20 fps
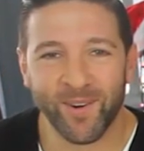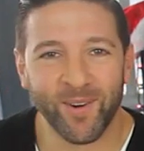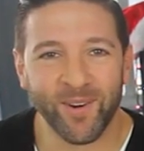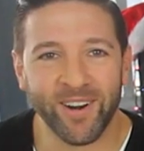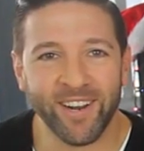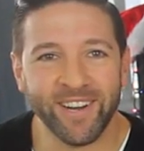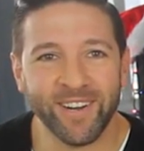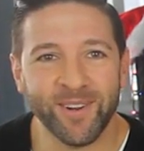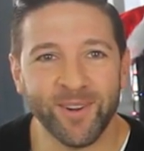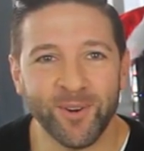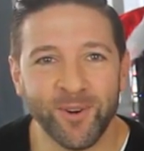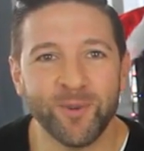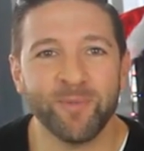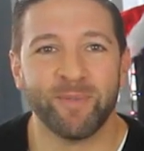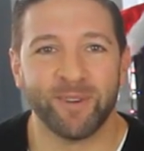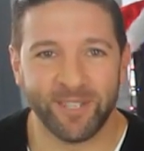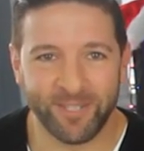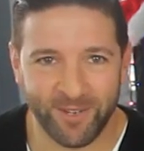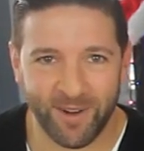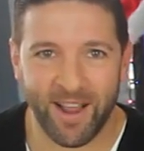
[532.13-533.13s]
or an
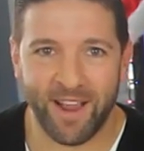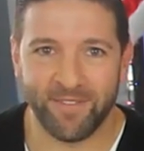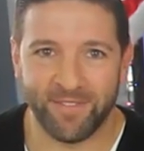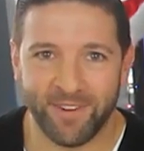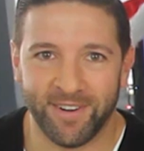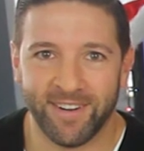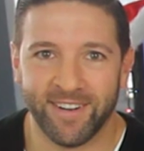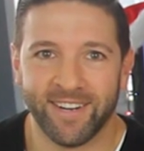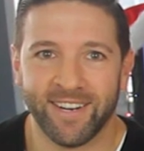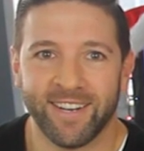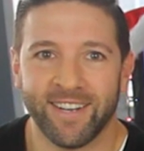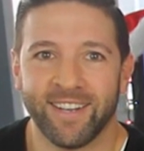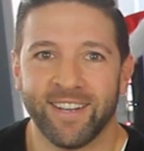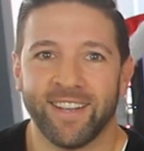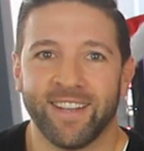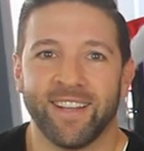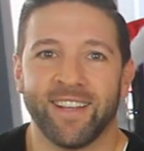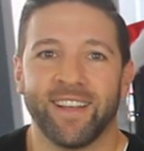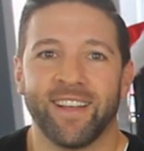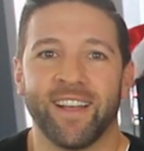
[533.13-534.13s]
Uber driver?
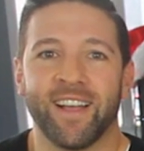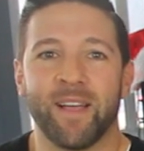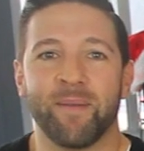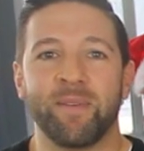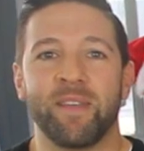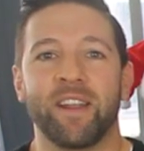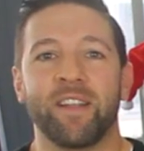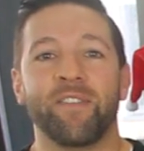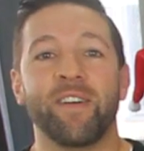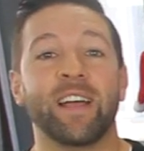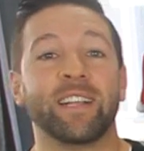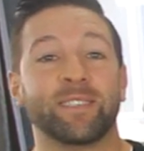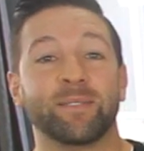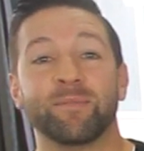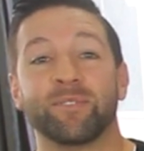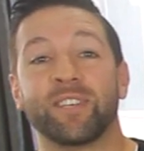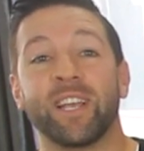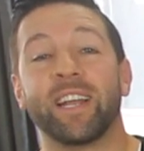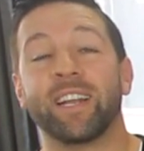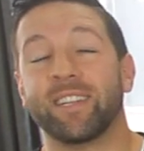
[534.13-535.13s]
I mean, I've had
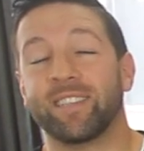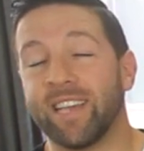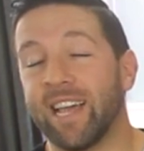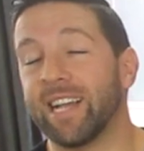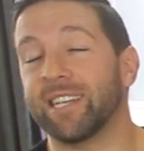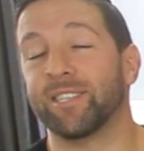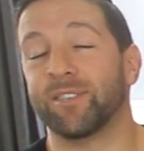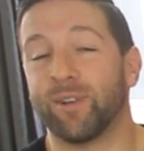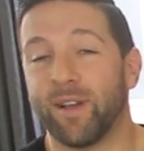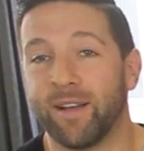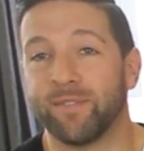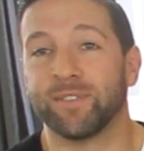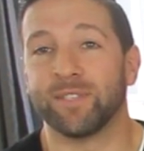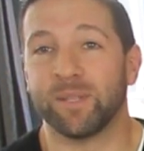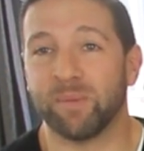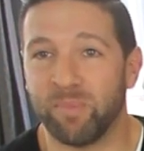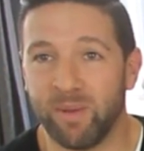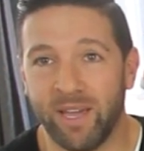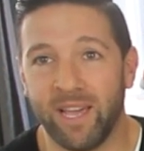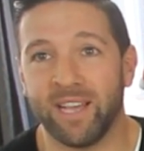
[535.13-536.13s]
some shady taxi drivers
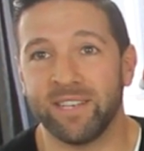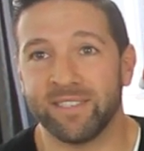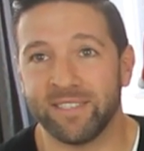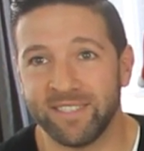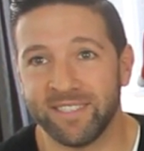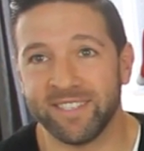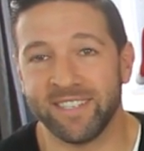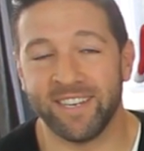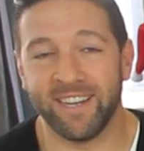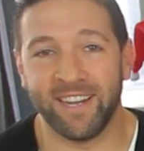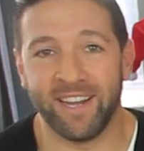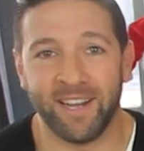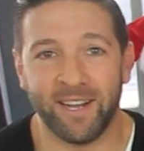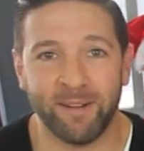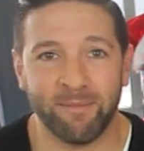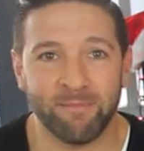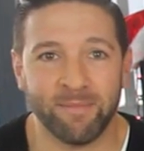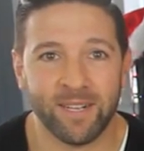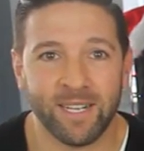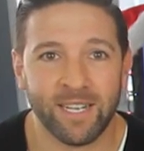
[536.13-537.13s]
in the past,
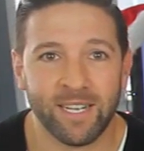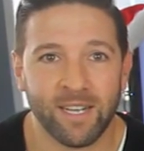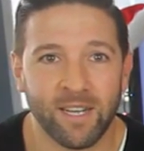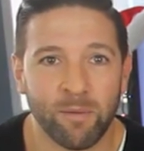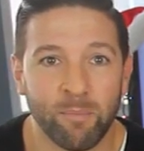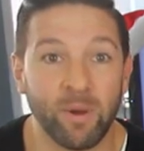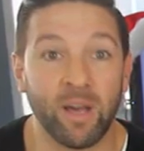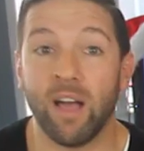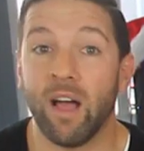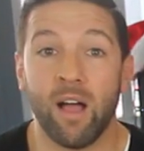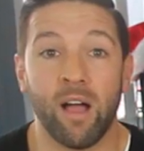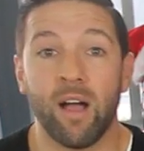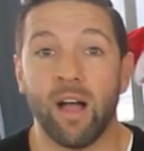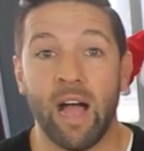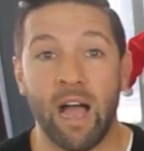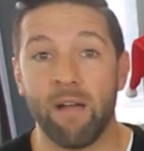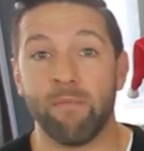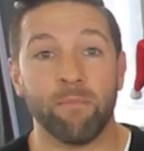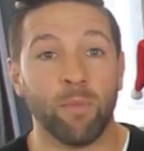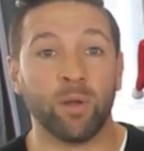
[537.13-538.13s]
um, but
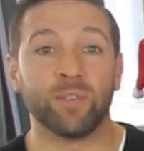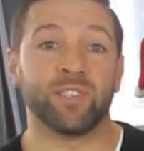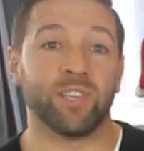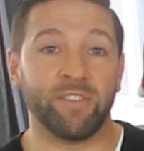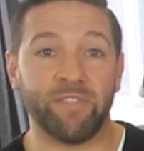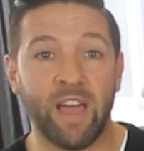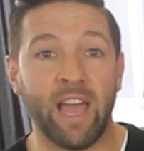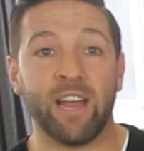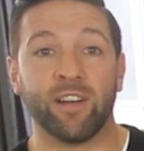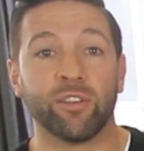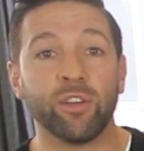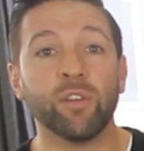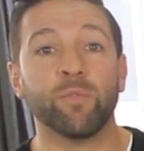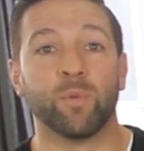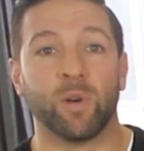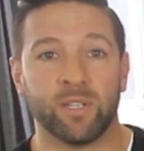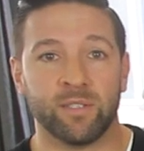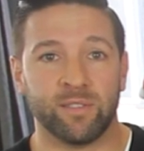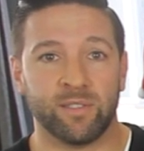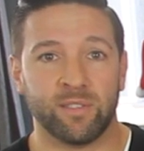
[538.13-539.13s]
I mostly have had good
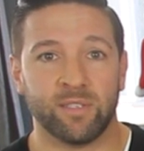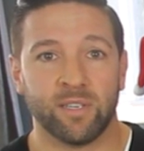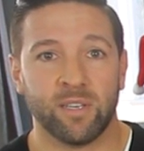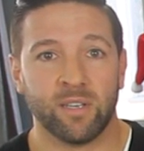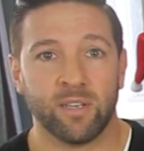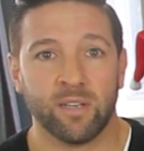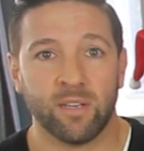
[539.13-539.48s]
ones.